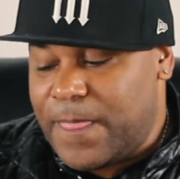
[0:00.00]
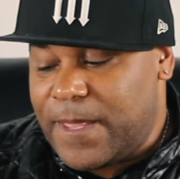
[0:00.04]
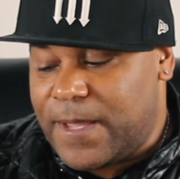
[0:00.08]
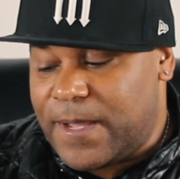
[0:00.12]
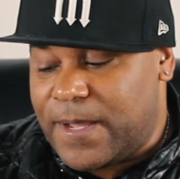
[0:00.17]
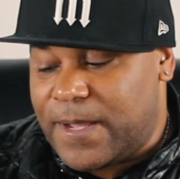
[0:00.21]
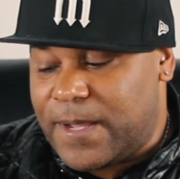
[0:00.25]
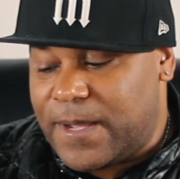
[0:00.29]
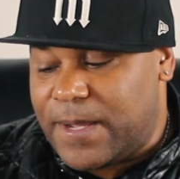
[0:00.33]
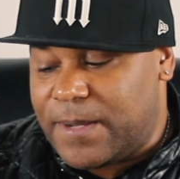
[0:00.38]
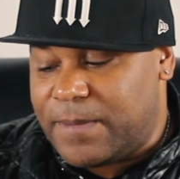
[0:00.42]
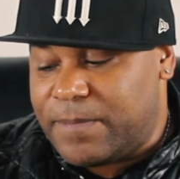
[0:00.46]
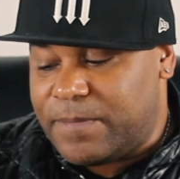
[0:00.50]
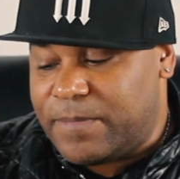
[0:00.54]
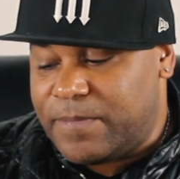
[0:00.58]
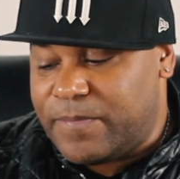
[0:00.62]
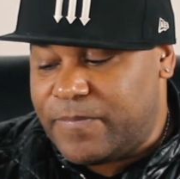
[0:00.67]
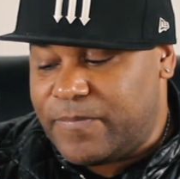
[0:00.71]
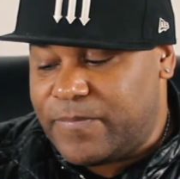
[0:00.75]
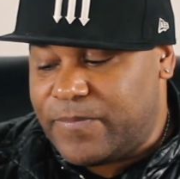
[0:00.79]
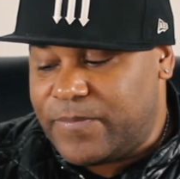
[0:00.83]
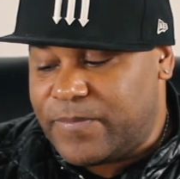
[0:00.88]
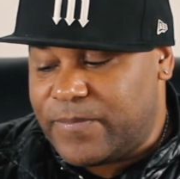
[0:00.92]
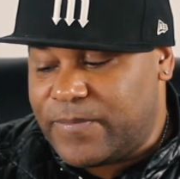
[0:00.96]
And
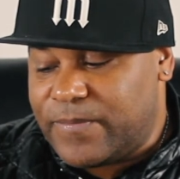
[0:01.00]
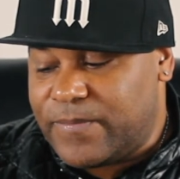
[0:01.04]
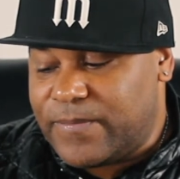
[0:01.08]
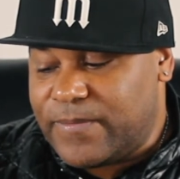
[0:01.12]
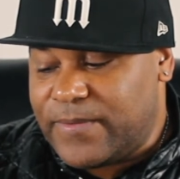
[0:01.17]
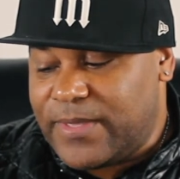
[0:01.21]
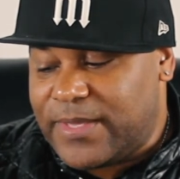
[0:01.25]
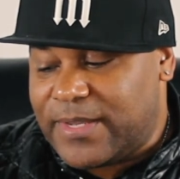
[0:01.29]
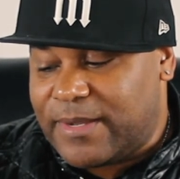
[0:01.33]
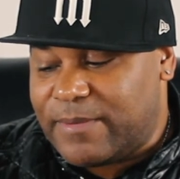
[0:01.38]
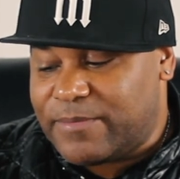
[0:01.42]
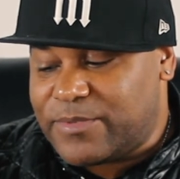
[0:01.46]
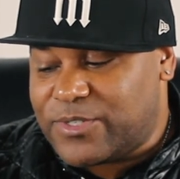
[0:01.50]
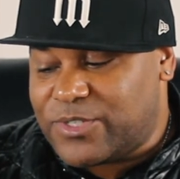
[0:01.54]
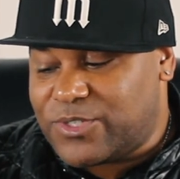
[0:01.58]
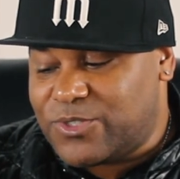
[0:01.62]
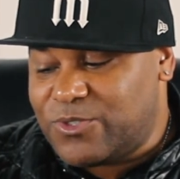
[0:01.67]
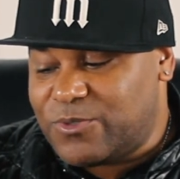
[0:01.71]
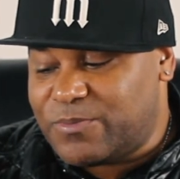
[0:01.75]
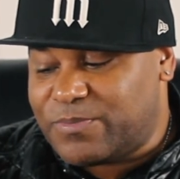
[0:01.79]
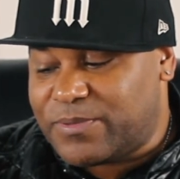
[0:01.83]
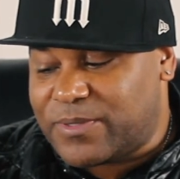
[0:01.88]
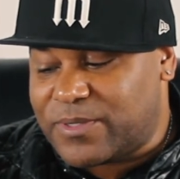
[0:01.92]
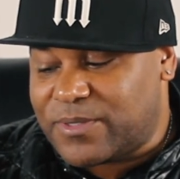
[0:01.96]
I'm
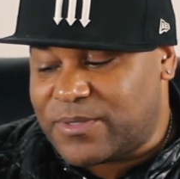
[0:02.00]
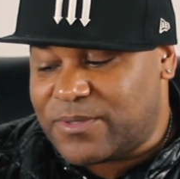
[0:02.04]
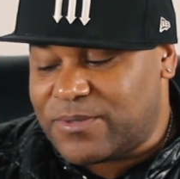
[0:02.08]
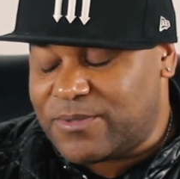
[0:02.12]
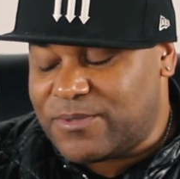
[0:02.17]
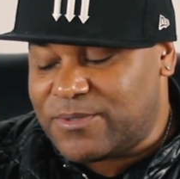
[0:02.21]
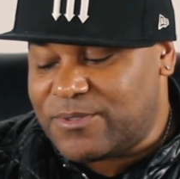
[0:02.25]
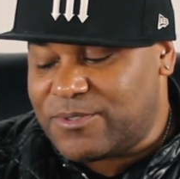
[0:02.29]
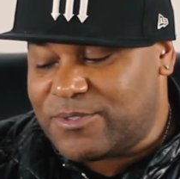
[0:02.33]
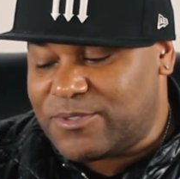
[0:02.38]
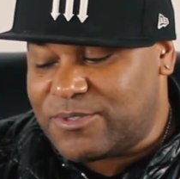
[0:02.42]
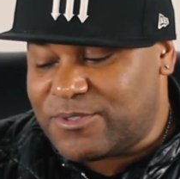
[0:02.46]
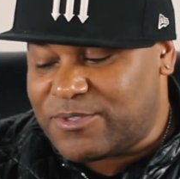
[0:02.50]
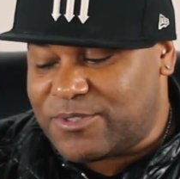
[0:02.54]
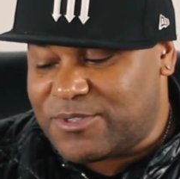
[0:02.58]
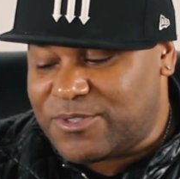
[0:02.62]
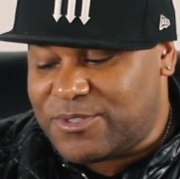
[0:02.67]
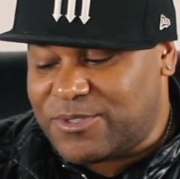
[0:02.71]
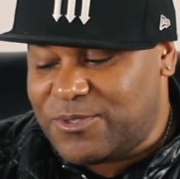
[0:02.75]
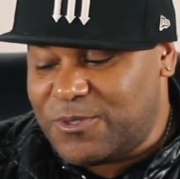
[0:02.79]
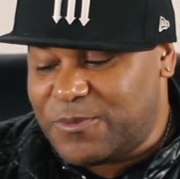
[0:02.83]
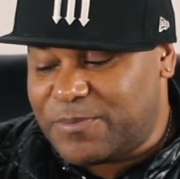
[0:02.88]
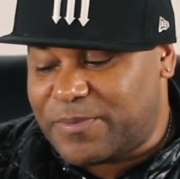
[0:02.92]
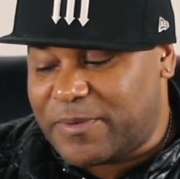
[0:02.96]
super,
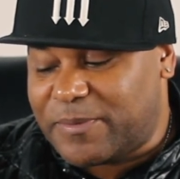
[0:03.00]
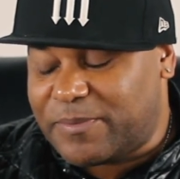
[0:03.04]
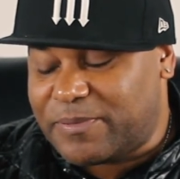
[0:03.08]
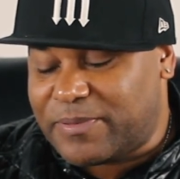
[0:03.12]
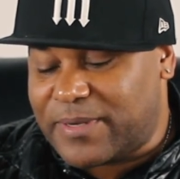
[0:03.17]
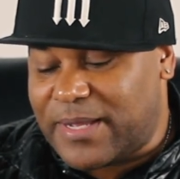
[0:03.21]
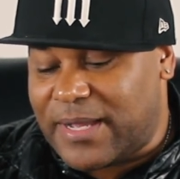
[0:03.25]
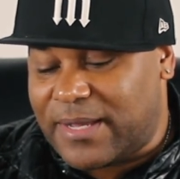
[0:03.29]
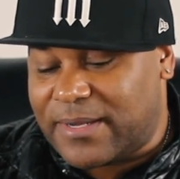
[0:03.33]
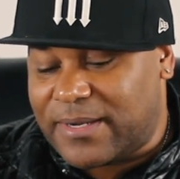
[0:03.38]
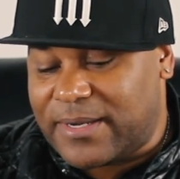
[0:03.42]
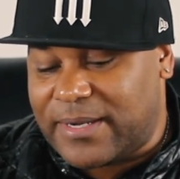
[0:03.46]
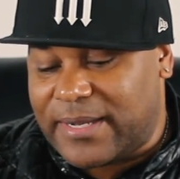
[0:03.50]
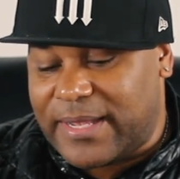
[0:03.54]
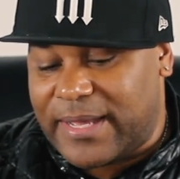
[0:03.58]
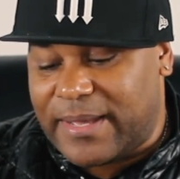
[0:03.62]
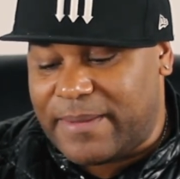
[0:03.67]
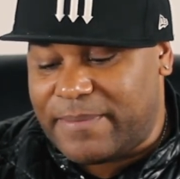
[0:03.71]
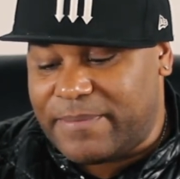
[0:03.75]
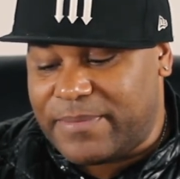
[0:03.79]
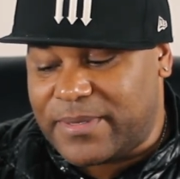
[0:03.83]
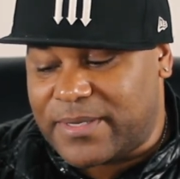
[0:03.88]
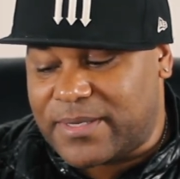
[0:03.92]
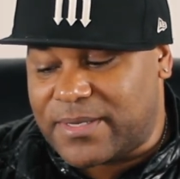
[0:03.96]
super proud of
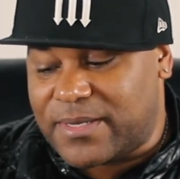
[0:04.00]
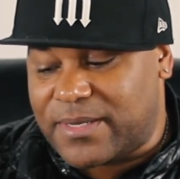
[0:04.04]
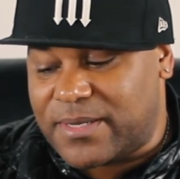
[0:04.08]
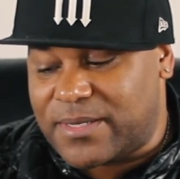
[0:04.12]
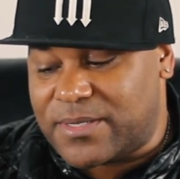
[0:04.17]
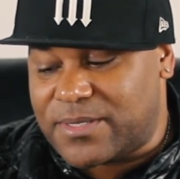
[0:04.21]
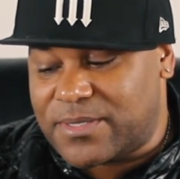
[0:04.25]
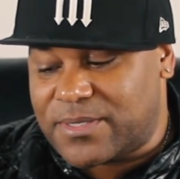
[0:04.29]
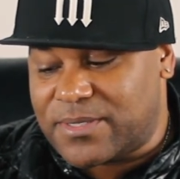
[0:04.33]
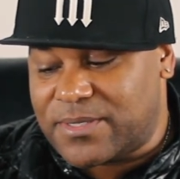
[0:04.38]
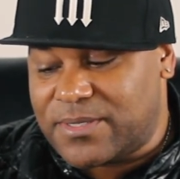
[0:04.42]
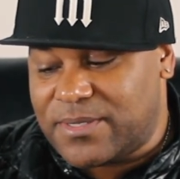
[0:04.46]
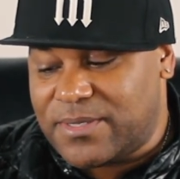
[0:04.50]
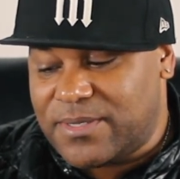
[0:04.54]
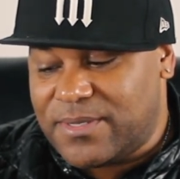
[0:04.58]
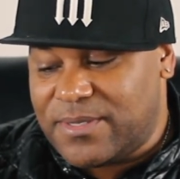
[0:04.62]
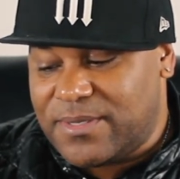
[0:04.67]
that, because